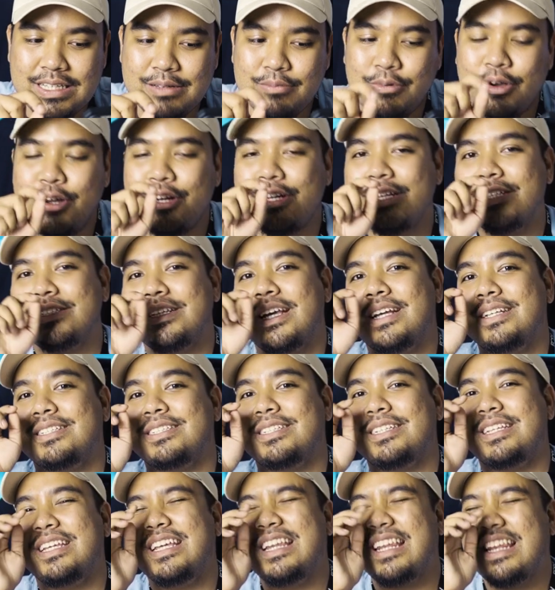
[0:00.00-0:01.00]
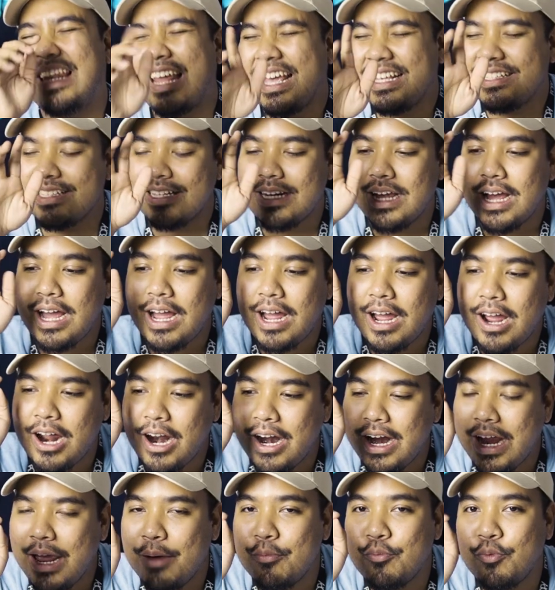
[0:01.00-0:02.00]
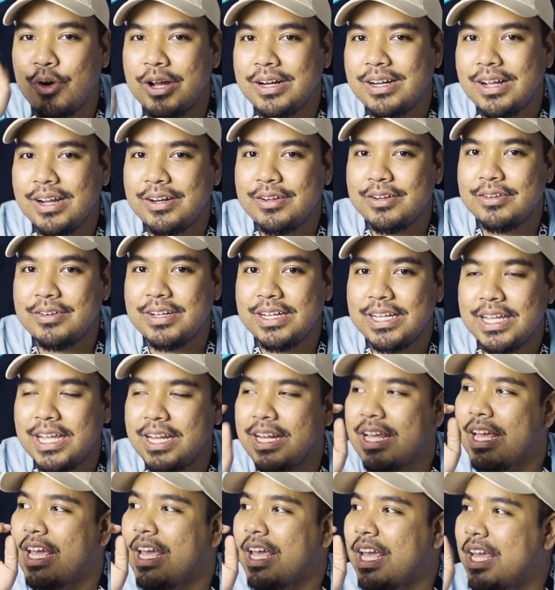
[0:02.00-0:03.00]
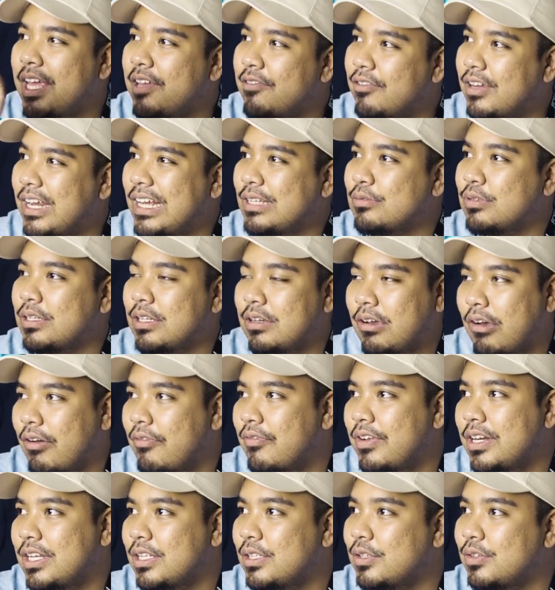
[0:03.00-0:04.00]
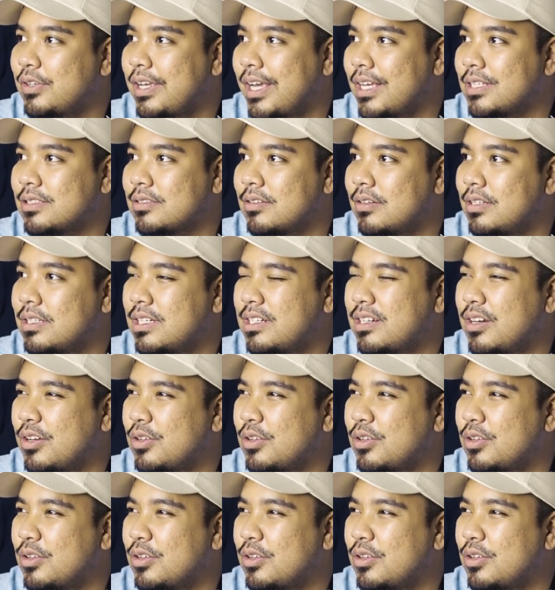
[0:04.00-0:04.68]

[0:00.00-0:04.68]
keyboard is actually less than RM100. If you guys want to convert it to US dollar,